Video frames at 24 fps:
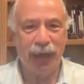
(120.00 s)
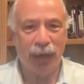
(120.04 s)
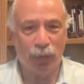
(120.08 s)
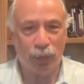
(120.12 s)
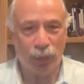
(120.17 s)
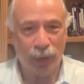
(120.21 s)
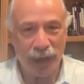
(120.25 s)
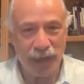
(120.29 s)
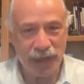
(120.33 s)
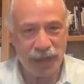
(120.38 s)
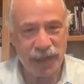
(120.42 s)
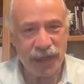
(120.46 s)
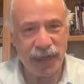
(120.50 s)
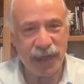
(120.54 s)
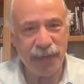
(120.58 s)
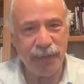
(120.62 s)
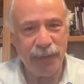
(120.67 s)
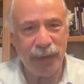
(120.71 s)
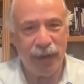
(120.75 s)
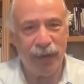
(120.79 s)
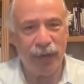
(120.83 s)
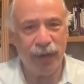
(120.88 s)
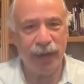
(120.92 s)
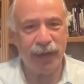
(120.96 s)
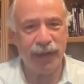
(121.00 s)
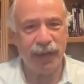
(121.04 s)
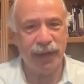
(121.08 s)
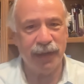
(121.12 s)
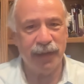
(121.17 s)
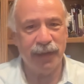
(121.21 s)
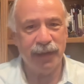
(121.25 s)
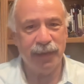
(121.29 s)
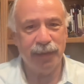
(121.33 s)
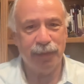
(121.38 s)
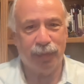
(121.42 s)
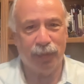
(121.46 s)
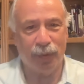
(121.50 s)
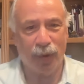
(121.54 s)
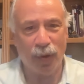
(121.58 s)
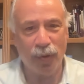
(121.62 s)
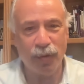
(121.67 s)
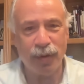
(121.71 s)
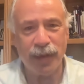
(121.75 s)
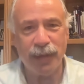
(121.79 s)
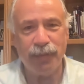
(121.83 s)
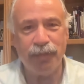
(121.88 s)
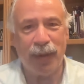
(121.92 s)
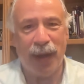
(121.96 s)
Erasing America,
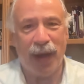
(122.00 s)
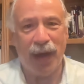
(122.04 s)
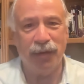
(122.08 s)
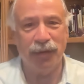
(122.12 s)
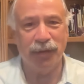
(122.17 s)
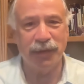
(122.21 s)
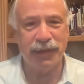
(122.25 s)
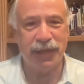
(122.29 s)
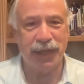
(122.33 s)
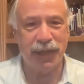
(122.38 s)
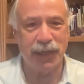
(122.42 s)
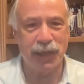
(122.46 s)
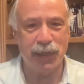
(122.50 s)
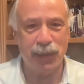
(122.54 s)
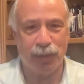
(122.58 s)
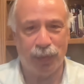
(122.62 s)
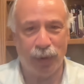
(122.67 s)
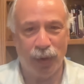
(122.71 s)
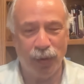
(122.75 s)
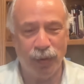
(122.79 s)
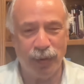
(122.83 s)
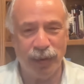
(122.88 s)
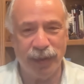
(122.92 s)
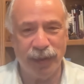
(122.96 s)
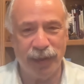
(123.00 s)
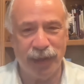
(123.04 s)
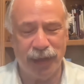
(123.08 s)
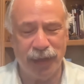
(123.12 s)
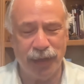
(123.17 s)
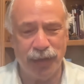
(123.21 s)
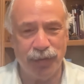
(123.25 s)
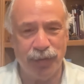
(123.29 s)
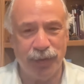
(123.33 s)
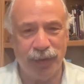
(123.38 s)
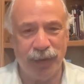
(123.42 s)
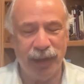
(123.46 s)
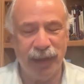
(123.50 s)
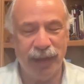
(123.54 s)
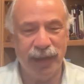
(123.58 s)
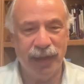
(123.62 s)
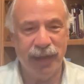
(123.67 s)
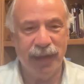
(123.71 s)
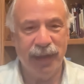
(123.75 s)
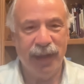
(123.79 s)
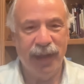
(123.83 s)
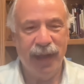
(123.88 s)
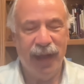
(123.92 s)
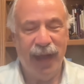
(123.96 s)
Broken Politics, Broken Country.
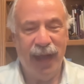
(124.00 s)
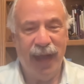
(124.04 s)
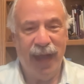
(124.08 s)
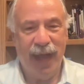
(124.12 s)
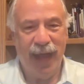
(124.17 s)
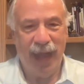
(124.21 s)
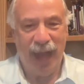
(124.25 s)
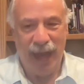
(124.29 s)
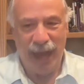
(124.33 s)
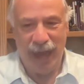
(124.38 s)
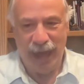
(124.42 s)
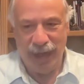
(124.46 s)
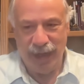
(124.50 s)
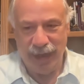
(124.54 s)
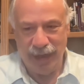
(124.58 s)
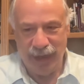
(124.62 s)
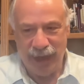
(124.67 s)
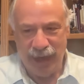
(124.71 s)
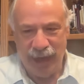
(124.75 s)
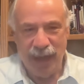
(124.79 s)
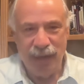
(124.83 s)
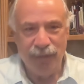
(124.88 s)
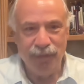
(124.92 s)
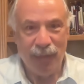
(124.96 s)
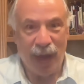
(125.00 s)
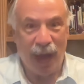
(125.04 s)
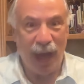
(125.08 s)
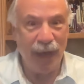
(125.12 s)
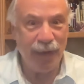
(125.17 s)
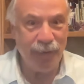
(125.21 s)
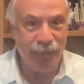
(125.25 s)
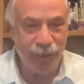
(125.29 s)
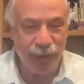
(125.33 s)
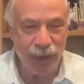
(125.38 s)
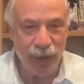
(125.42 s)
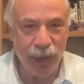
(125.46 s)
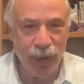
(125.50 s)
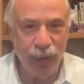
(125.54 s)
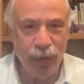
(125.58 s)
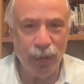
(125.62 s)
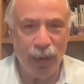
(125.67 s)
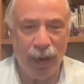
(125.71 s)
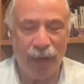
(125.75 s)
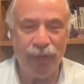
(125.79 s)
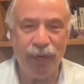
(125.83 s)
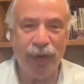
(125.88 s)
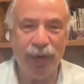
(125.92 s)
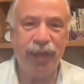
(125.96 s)
And in my
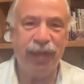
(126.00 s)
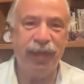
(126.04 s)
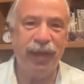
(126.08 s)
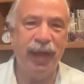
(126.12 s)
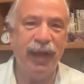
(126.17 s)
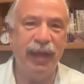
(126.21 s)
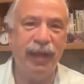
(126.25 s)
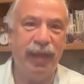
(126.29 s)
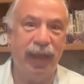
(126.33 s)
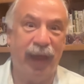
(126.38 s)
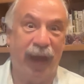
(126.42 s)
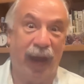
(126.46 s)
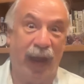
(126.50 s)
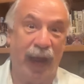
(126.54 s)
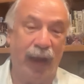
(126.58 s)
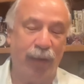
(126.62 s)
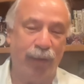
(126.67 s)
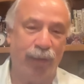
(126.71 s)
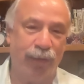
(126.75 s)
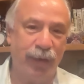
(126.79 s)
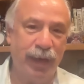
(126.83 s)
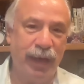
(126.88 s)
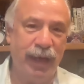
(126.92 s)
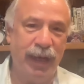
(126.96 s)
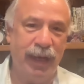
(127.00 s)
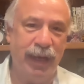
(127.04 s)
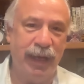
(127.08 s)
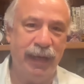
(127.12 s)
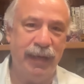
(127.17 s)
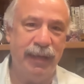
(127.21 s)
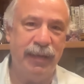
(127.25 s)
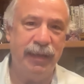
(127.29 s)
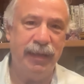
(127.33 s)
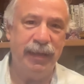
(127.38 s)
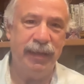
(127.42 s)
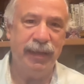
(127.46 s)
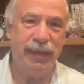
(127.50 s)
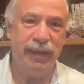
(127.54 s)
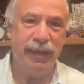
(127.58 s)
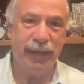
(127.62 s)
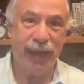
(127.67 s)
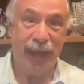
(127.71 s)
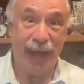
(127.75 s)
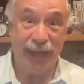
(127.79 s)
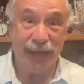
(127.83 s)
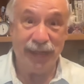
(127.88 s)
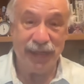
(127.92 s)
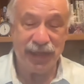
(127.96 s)
view, everything that I read
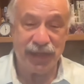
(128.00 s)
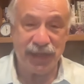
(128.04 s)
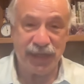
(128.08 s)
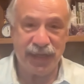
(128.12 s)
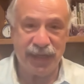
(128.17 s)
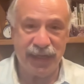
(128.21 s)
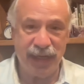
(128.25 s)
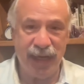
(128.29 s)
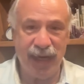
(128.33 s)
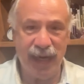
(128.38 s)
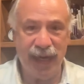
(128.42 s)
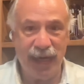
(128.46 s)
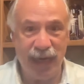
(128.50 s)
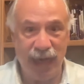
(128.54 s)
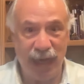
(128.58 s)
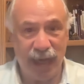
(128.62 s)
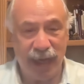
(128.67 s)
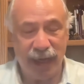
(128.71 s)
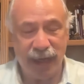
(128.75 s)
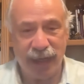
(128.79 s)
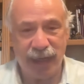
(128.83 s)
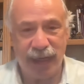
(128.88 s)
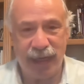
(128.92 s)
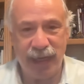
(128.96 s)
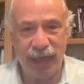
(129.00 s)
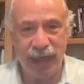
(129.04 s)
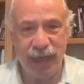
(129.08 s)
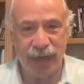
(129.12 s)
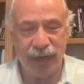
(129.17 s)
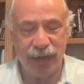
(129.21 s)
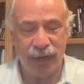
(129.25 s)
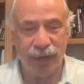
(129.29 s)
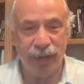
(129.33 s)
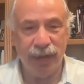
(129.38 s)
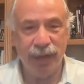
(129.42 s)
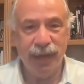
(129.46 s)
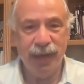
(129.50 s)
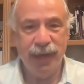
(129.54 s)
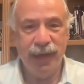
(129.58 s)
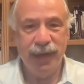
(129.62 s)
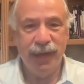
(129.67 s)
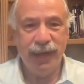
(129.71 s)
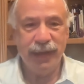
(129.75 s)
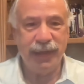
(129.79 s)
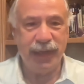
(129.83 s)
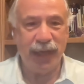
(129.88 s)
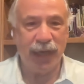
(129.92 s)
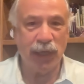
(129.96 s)
and see and hear
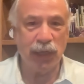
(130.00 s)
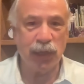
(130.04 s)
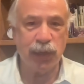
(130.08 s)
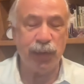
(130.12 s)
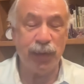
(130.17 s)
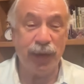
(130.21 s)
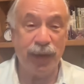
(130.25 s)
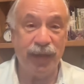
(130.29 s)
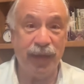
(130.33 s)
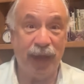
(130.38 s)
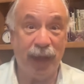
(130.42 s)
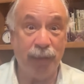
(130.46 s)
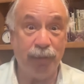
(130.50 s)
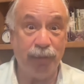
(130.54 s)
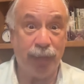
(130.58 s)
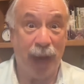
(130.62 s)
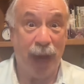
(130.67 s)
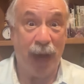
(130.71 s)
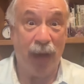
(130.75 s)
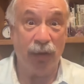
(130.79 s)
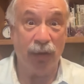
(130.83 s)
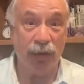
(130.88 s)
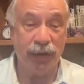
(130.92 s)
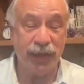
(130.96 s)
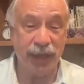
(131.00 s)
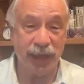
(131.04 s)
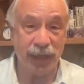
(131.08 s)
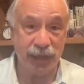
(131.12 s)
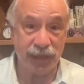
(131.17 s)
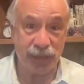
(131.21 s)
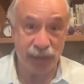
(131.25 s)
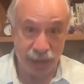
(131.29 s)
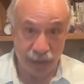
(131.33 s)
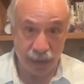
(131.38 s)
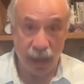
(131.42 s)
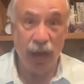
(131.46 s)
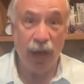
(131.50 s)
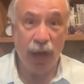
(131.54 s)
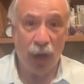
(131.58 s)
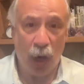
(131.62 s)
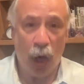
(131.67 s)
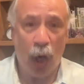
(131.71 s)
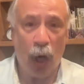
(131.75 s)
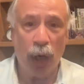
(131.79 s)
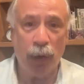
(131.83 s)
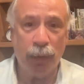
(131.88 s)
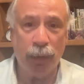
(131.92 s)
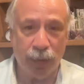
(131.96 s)
tells me that politics
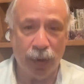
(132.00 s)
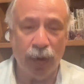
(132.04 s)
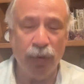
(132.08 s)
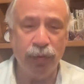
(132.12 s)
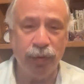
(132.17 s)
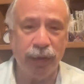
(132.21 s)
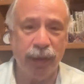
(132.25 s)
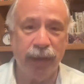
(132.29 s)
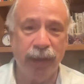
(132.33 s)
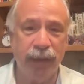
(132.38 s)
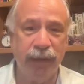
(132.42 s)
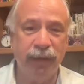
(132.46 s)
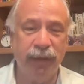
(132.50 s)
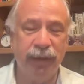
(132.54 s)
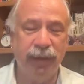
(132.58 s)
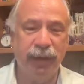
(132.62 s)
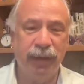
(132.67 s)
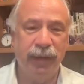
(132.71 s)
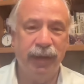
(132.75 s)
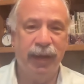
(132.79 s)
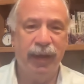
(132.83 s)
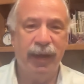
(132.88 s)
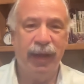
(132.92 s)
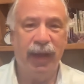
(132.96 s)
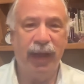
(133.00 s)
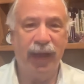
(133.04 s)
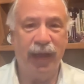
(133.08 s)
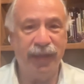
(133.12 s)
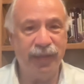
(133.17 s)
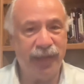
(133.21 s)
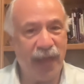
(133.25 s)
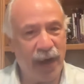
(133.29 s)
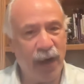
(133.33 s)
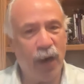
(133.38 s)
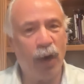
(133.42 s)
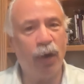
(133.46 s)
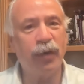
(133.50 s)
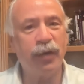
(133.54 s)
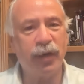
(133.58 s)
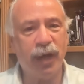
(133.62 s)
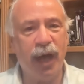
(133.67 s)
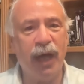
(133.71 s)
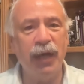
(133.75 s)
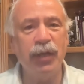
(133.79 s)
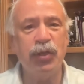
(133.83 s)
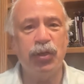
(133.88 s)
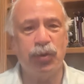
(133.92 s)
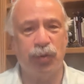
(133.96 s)
are broken and that our
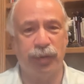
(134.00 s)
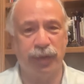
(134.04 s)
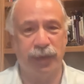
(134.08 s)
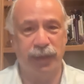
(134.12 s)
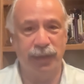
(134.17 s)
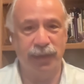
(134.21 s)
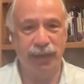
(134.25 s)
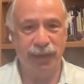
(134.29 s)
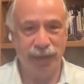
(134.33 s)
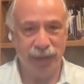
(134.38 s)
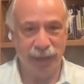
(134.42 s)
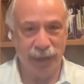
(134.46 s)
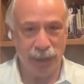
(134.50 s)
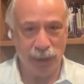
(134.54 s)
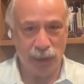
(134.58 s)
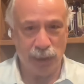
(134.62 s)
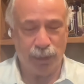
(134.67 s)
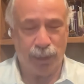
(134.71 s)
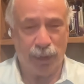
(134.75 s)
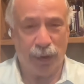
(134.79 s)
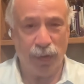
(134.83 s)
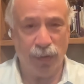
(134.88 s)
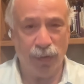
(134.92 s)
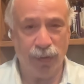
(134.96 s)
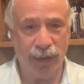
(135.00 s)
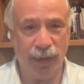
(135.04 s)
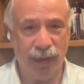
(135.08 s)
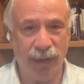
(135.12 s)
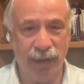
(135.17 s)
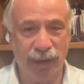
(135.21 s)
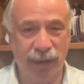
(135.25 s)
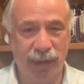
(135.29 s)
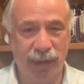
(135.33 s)
country is broken.